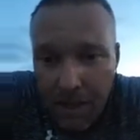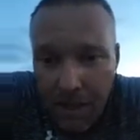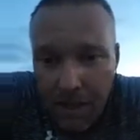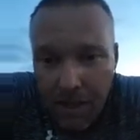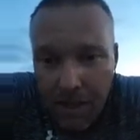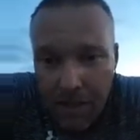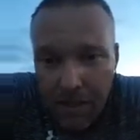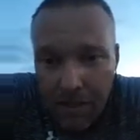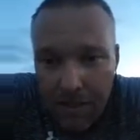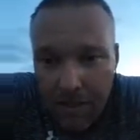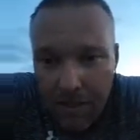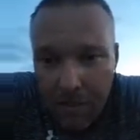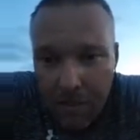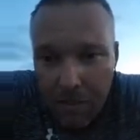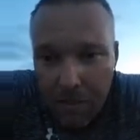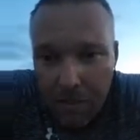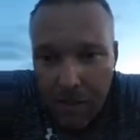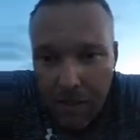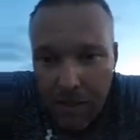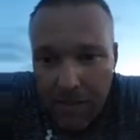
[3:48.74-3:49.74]
Let's see
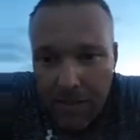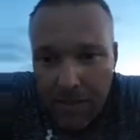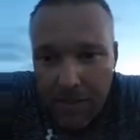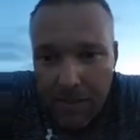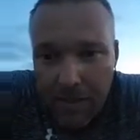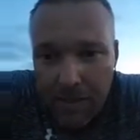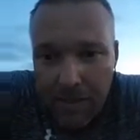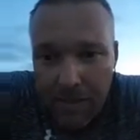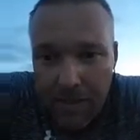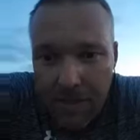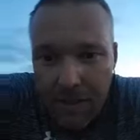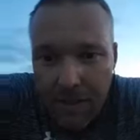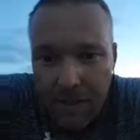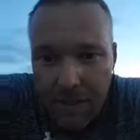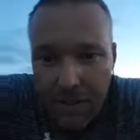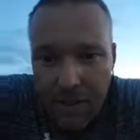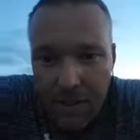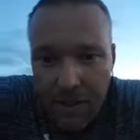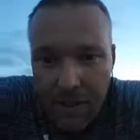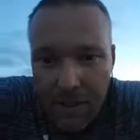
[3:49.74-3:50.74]
what Matt says. It's
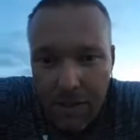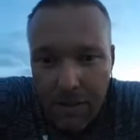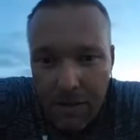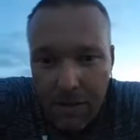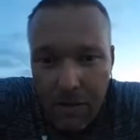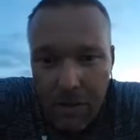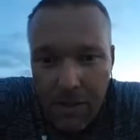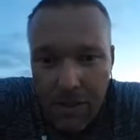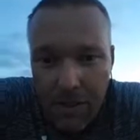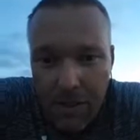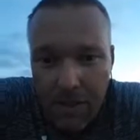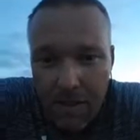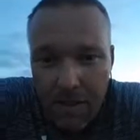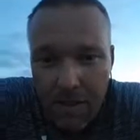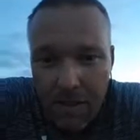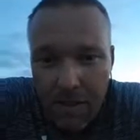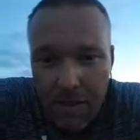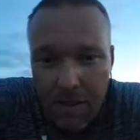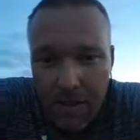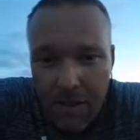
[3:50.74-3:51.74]
so easy for
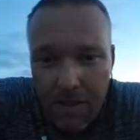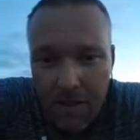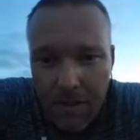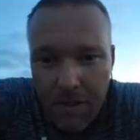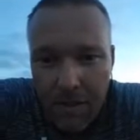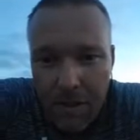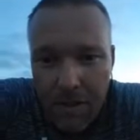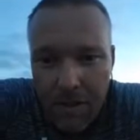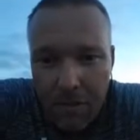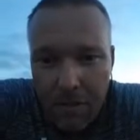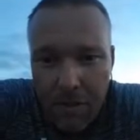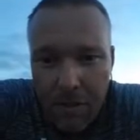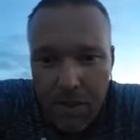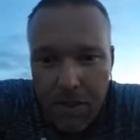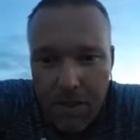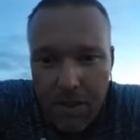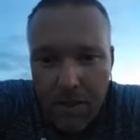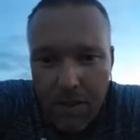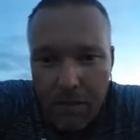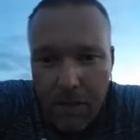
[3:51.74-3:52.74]
us
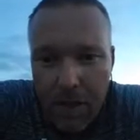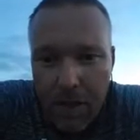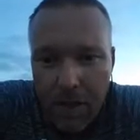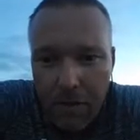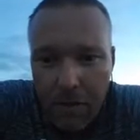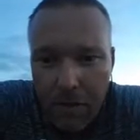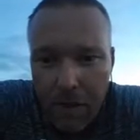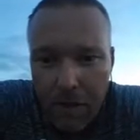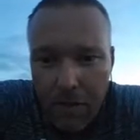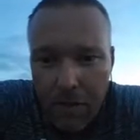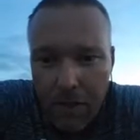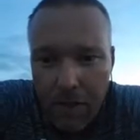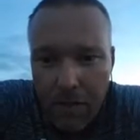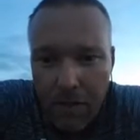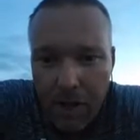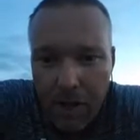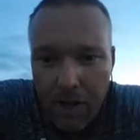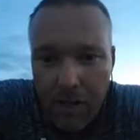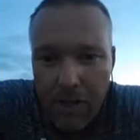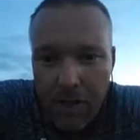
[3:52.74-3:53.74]
to get fat if we don't eat
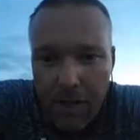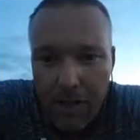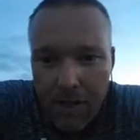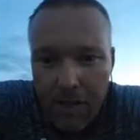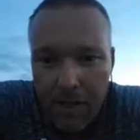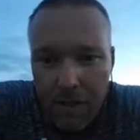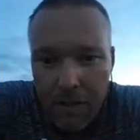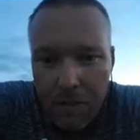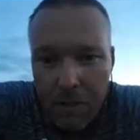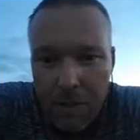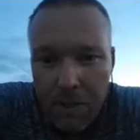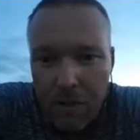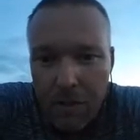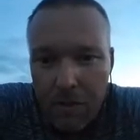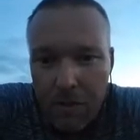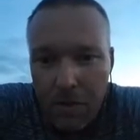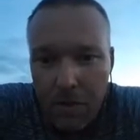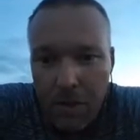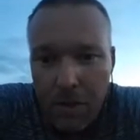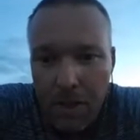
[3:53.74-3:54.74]
right as we get
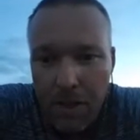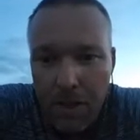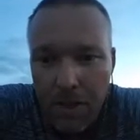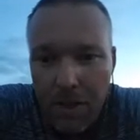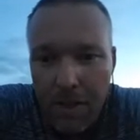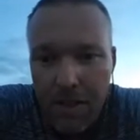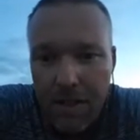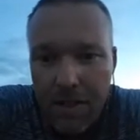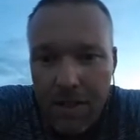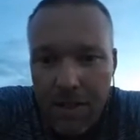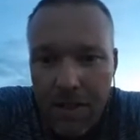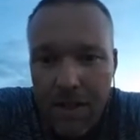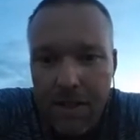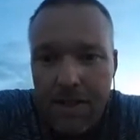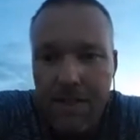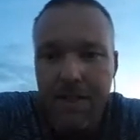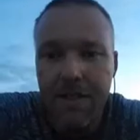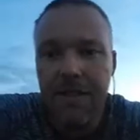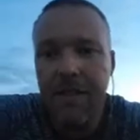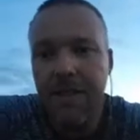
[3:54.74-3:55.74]
older.
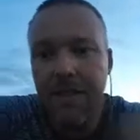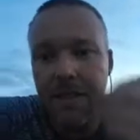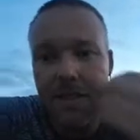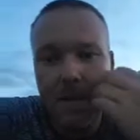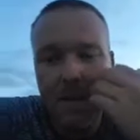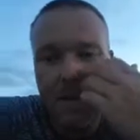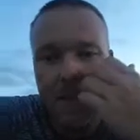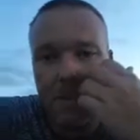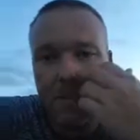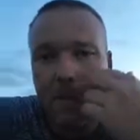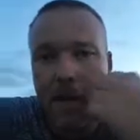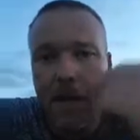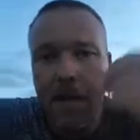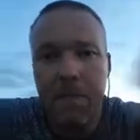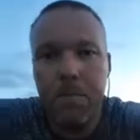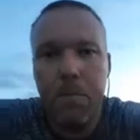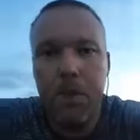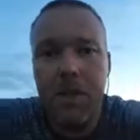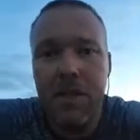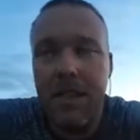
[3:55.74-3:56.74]
Yes, thanks, Matt.
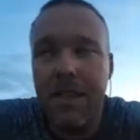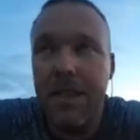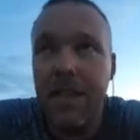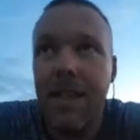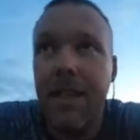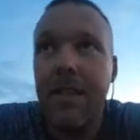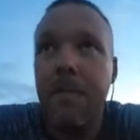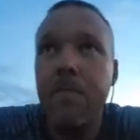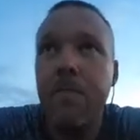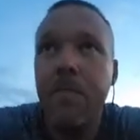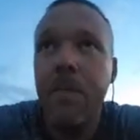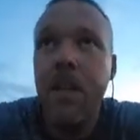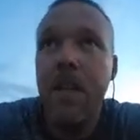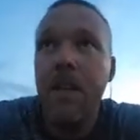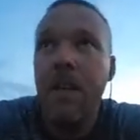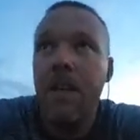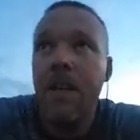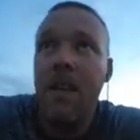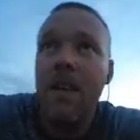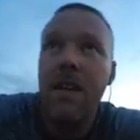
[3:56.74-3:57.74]
Appreciate that.
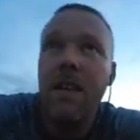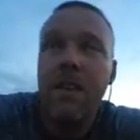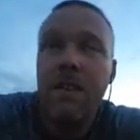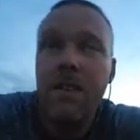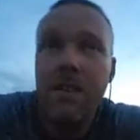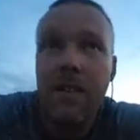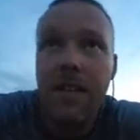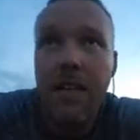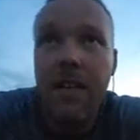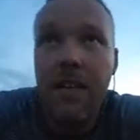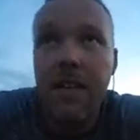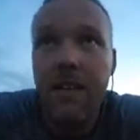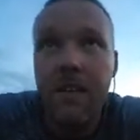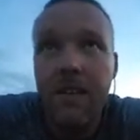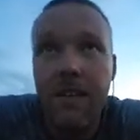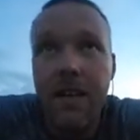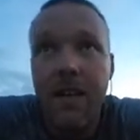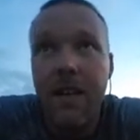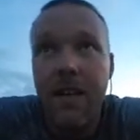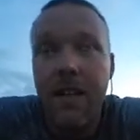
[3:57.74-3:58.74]
So yeah,
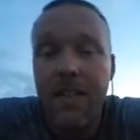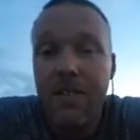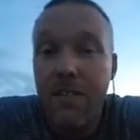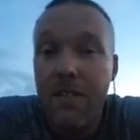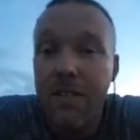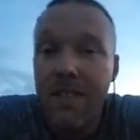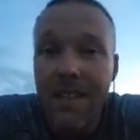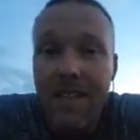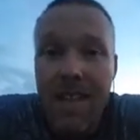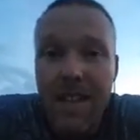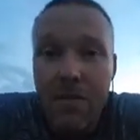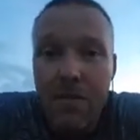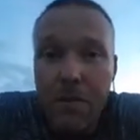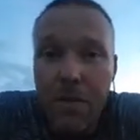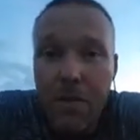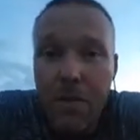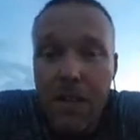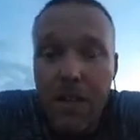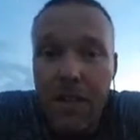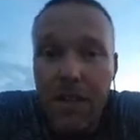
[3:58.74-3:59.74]
it's just a natural
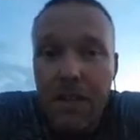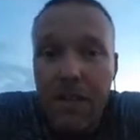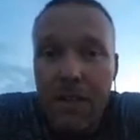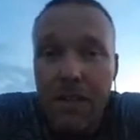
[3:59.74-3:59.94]
thing.